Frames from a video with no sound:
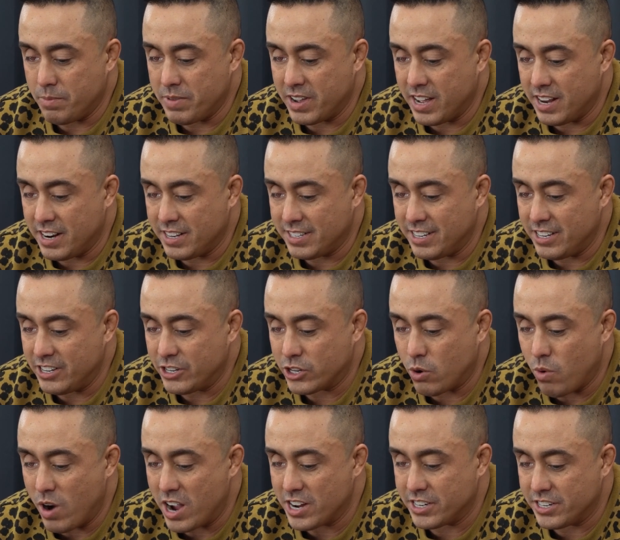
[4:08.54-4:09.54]
let me get into these
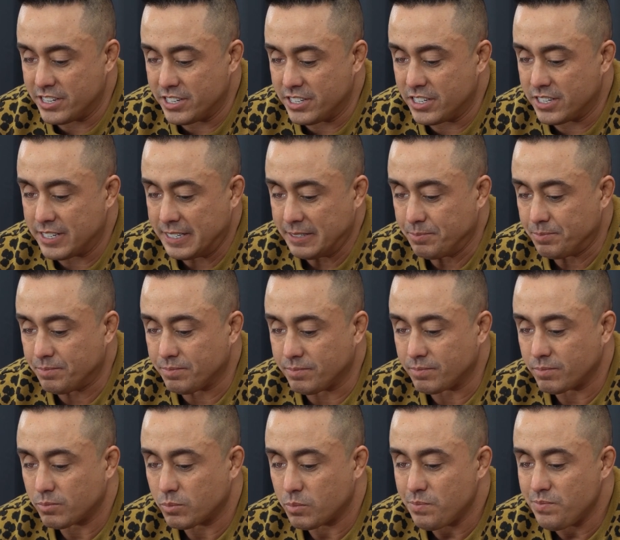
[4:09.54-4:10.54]
questions.
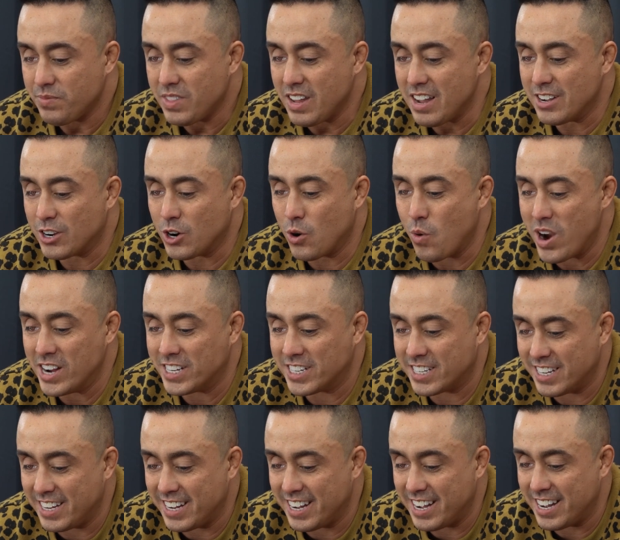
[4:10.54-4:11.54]

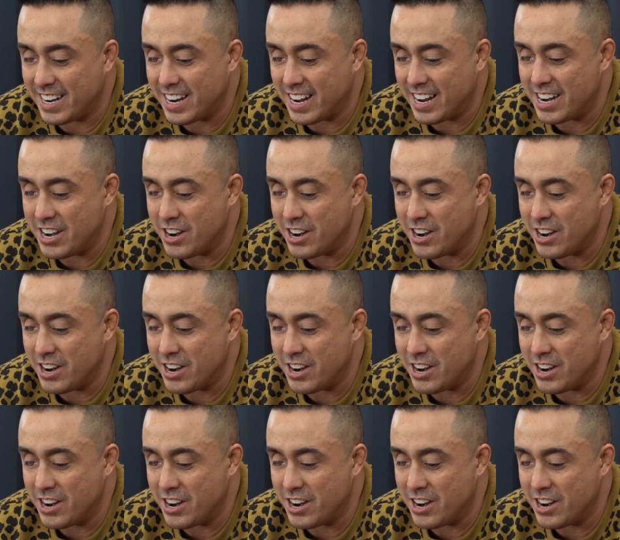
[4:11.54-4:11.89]
Question